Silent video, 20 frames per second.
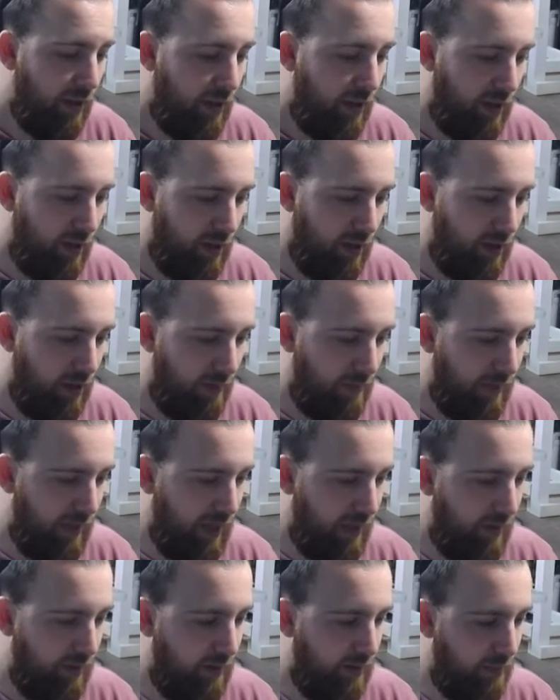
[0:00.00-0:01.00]
um,
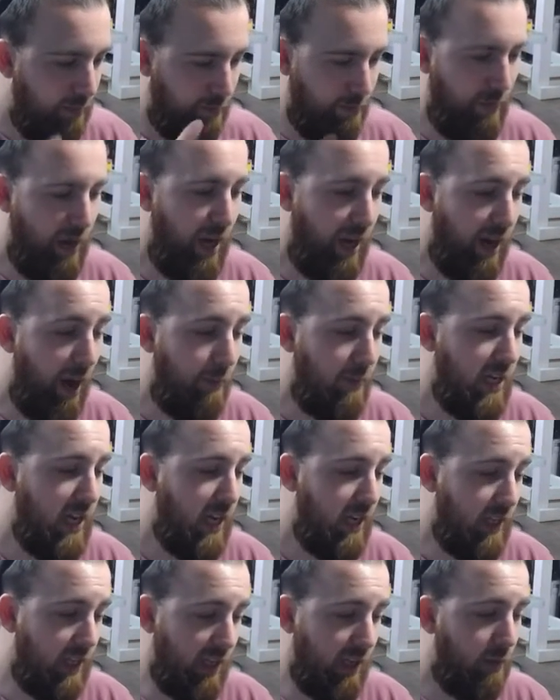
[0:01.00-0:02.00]
that may not be
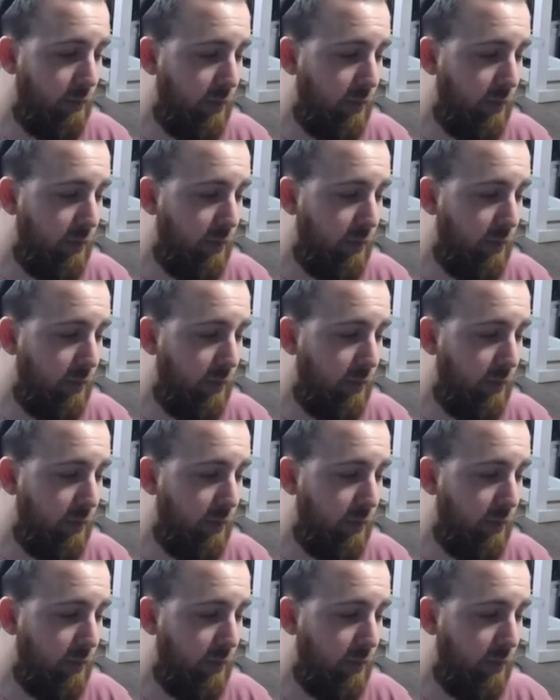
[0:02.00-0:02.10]
ideal, but